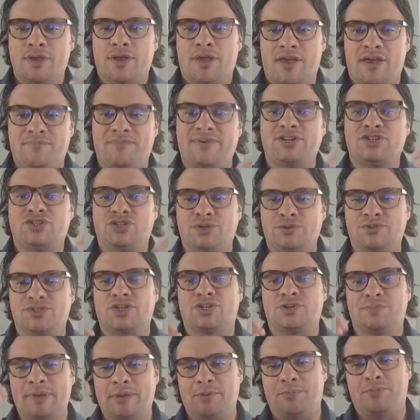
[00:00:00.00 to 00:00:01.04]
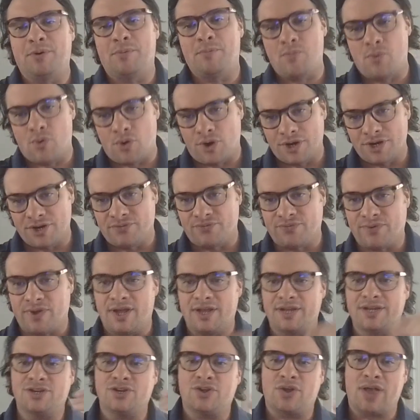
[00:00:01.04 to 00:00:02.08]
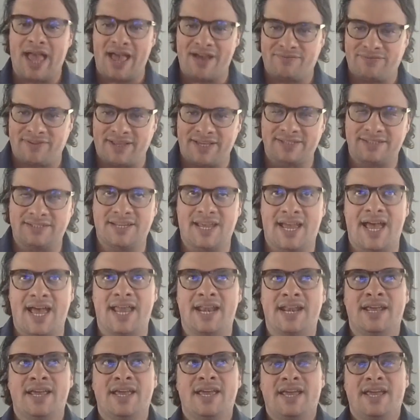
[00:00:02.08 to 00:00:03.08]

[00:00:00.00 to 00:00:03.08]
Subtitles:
eventually you'll start to be able to put more in your fund and you'll have less debt.